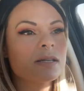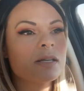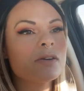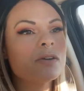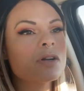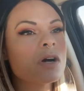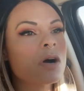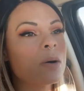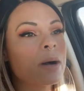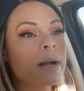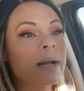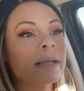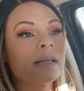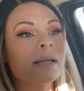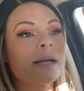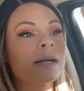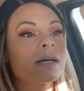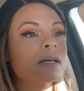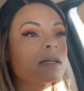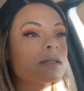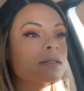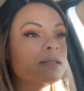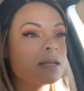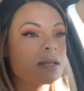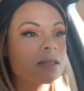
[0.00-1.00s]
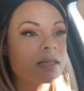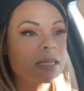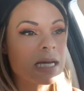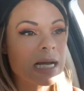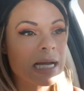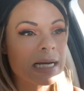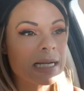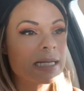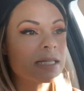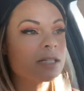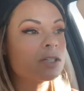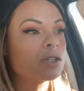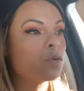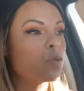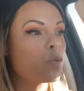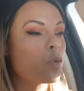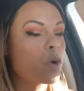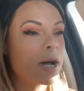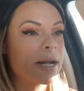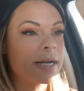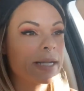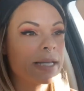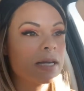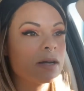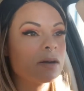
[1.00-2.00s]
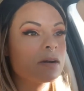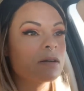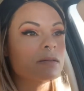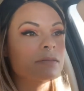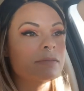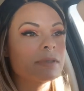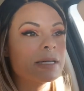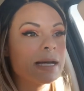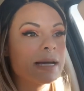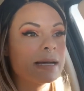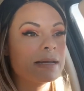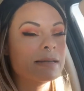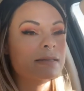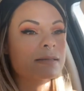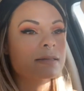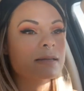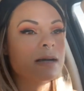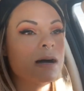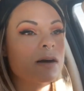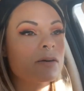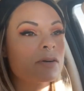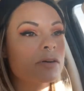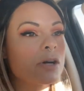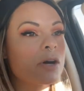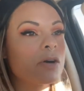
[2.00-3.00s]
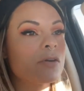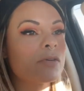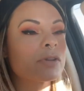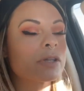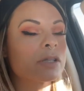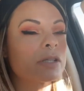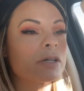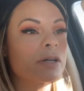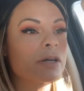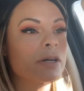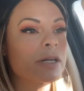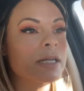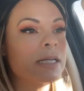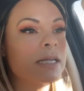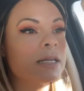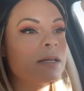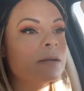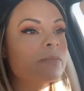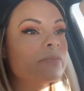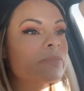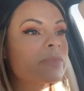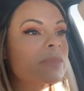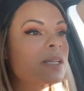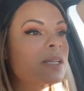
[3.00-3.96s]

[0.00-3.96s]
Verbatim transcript: you know, I like, oh, synthetic twenty or less. I'll go thirty.